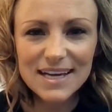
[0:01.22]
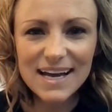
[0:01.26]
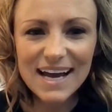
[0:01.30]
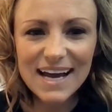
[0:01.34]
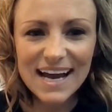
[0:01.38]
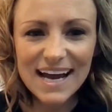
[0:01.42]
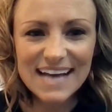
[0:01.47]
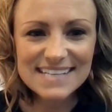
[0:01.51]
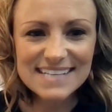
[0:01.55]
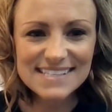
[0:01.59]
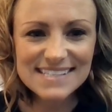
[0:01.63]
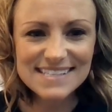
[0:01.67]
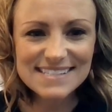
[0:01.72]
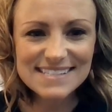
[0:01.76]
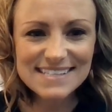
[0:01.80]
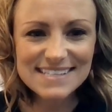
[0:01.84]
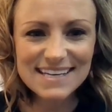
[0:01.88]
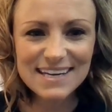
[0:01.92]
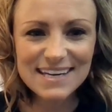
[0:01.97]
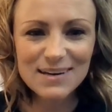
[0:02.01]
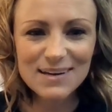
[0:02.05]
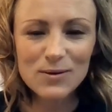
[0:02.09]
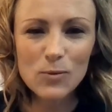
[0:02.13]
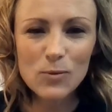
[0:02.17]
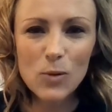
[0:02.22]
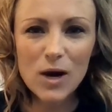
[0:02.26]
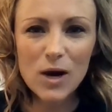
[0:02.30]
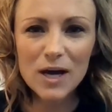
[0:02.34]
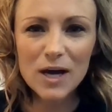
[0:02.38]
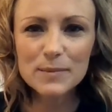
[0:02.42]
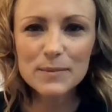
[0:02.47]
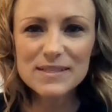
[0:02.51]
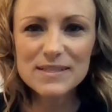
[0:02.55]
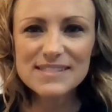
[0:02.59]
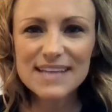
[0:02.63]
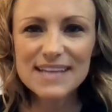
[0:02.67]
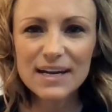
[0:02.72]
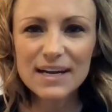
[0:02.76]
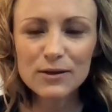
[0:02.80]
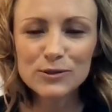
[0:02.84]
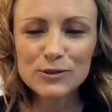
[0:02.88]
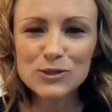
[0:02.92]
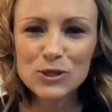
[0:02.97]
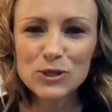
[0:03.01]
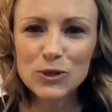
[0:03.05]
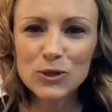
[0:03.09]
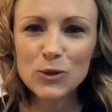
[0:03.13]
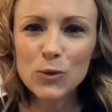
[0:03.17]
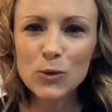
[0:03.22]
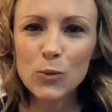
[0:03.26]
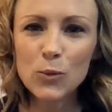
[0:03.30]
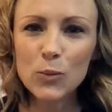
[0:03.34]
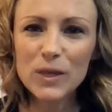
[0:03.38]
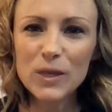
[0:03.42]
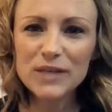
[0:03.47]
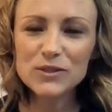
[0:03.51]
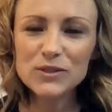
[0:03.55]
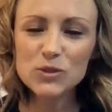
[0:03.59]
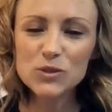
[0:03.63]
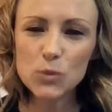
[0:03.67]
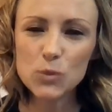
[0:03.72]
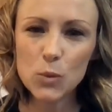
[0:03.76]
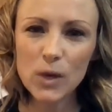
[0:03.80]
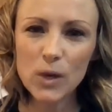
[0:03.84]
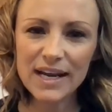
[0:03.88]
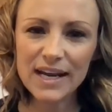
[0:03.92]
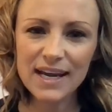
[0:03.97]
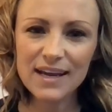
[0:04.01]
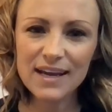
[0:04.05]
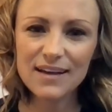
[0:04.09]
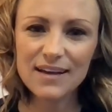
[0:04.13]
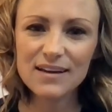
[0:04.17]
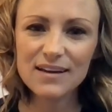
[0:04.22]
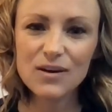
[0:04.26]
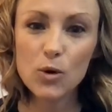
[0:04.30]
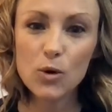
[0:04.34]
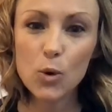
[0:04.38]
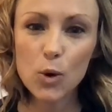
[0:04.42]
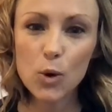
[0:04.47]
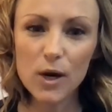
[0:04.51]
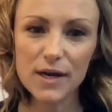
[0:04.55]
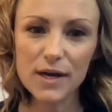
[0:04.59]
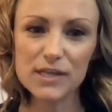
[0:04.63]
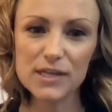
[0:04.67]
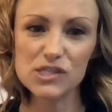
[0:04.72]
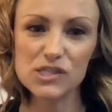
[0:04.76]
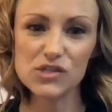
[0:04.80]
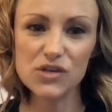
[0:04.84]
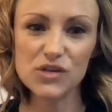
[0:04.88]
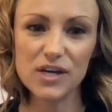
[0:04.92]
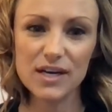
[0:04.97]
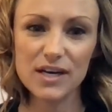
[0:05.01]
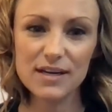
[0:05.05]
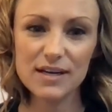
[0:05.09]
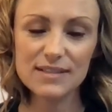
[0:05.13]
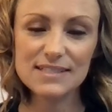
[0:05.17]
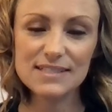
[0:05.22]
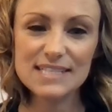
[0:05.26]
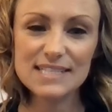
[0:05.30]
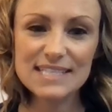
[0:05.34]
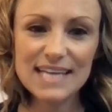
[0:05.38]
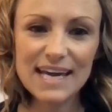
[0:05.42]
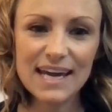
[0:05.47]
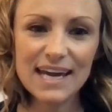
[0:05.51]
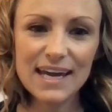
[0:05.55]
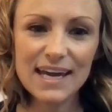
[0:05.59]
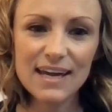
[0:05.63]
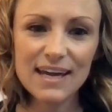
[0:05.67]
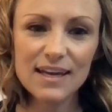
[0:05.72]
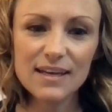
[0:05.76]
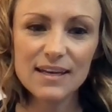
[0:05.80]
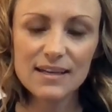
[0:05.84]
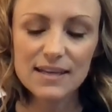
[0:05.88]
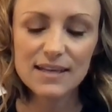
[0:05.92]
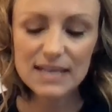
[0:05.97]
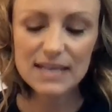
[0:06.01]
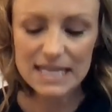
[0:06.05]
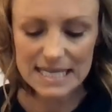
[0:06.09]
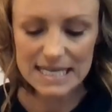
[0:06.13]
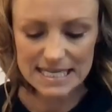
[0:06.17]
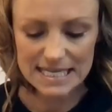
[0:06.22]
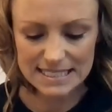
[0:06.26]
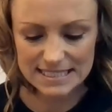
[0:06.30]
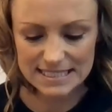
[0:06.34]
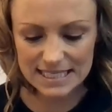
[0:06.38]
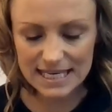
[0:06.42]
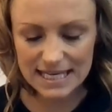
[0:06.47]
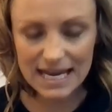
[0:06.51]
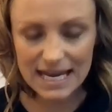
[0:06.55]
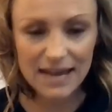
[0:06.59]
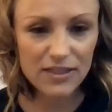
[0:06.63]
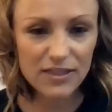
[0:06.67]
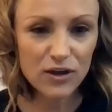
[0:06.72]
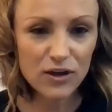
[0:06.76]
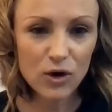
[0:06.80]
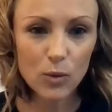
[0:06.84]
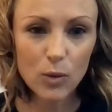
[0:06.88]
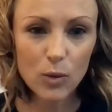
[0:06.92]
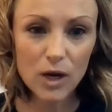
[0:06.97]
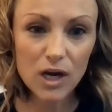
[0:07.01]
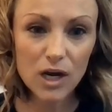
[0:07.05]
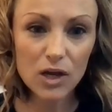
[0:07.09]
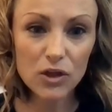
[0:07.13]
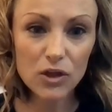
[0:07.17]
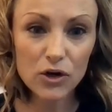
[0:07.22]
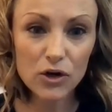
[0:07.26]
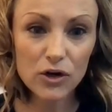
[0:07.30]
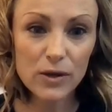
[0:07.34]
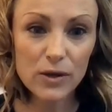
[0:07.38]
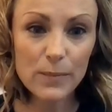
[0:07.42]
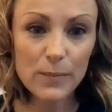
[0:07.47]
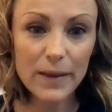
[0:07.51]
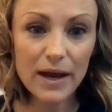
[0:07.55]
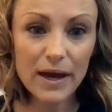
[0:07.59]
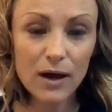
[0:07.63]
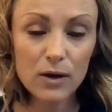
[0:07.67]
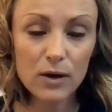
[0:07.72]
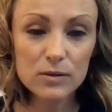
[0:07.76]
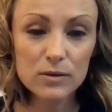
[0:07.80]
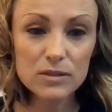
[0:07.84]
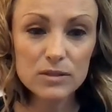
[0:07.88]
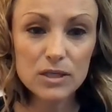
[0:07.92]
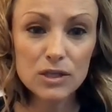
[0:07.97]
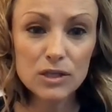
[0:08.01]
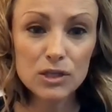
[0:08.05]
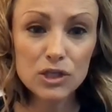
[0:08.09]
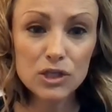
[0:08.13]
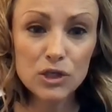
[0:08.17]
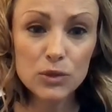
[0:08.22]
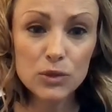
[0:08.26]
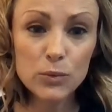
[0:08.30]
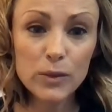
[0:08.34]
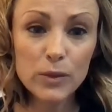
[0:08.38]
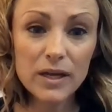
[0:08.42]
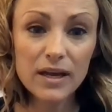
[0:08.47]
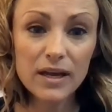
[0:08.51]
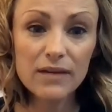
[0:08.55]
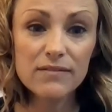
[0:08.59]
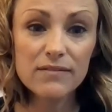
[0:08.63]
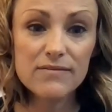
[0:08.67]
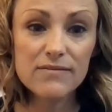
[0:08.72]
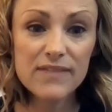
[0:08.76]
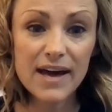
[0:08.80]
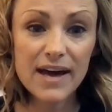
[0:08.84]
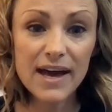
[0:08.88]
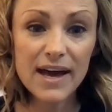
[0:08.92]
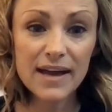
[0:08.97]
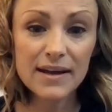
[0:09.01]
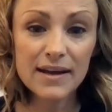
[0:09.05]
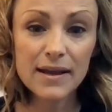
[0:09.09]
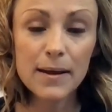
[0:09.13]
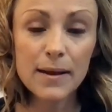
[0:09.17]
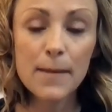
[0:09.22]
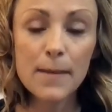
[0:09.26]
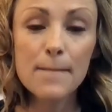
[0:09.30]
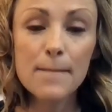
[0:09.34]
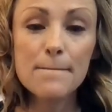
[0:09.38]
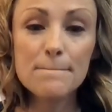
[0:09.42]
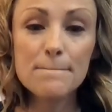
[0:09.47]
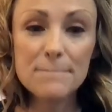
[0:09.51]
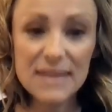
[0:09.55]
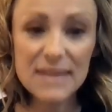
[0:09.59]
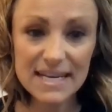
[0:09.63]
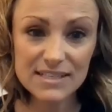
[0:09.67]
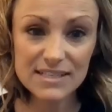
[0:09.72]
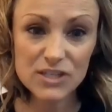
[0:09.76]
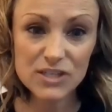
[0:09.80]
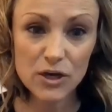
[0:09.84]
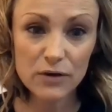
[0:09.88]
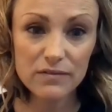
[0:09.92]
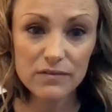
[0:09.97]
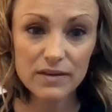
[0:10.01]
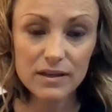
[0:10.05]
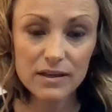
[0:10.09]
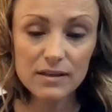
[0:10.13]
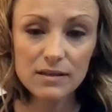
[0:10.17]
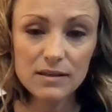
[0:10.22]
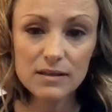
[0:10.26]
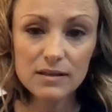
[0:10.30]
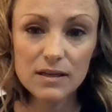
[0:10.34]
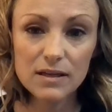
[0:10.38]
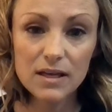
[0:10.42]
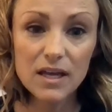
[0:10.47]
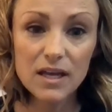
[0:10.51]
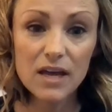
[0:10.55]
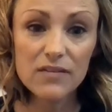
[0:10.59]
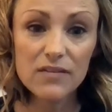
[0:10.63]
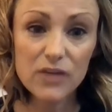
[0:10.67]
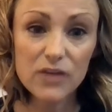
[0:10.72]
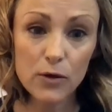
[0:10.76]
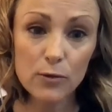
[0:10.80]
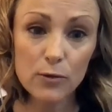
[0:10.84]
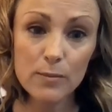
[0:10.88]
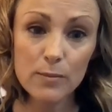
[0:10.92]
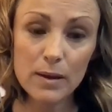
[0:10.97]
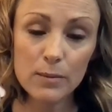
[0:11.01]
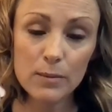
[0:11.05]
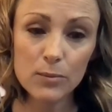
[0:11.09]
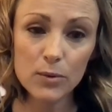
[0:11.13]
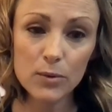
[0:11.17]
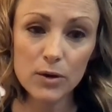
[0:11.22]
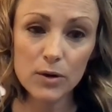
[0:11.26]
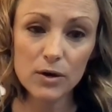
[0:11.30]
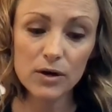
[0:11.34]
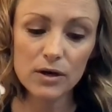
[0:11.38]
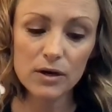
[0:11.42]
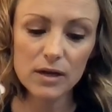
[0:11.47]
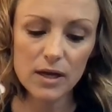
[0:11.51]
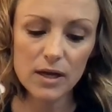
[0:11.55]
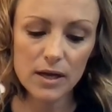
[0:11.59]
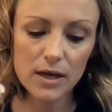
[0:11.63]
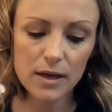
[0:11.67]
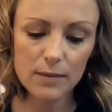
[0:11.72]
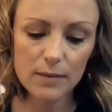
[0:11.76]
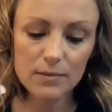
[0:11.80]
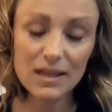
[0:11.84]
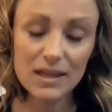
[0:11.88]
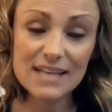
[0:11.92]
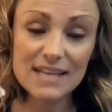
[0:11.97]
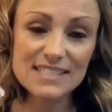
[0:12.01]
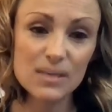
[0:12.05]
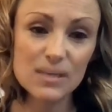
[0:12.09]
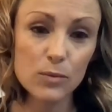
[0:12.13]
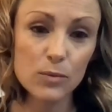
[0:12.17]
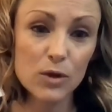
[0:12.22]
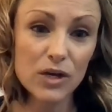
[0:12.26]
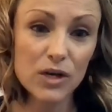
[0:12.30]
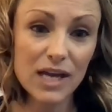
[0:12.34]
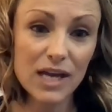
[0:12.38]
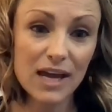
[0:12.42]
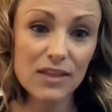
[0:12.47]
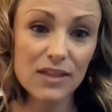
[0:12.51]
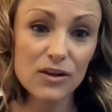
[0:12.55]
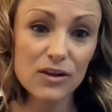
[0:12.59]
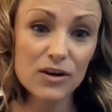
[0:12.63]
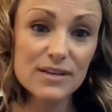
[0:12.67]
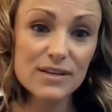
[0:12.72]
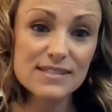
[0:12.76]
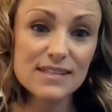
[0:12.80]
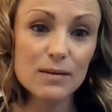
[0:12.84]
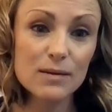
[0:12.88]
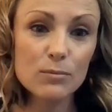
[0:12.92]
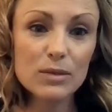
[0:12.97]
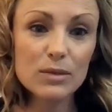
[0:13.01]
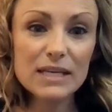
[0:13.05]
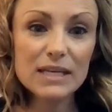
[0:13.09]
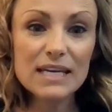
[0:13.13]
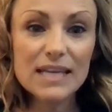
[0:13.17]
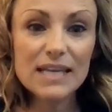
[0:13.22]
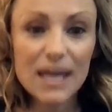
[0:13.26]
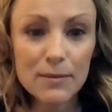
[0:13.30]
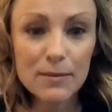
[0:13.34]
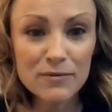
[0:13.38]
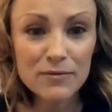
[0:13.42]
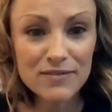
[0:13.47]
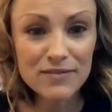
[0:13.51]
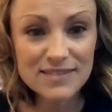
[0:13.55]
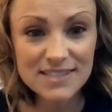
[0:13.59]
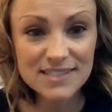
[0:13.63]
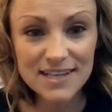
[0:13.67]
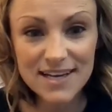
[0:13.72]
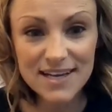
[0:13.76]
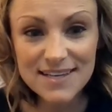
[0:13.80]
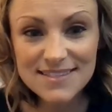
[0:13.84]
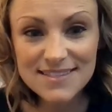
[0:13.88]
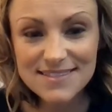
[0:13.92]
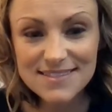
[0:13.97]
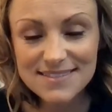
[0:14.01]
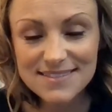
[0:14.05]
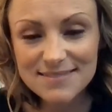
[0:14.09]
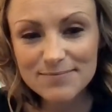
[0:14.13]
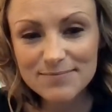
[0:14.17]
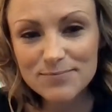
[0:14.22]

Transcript: Hi, CC. Welcome to Cycle 2, Week 20, Orchestra. Today, together, we're going to learn about Ludwig van Beethoven. If you'll remember, last time we were together in assembly, he came visit us